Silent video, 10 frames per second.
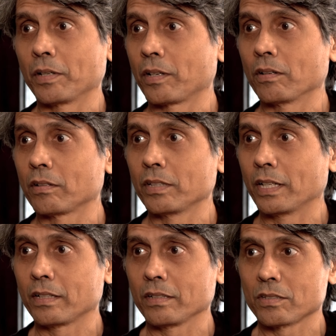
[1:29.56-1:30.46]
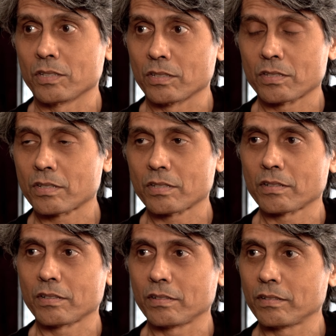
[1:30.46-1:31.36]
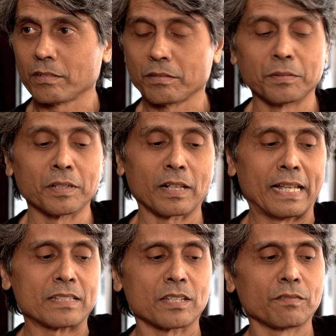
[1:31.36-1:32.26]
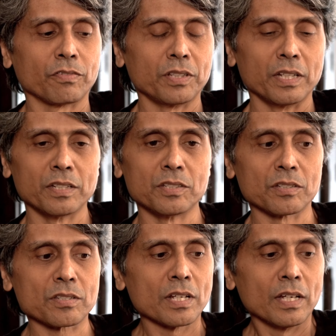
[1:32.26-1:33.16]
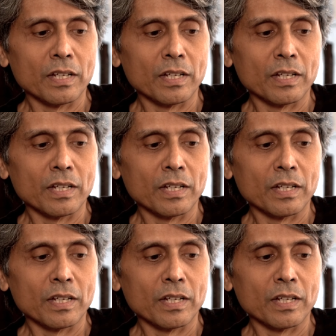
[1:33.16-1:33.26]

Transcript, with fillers: my god, that is just uh, a classic for the ages.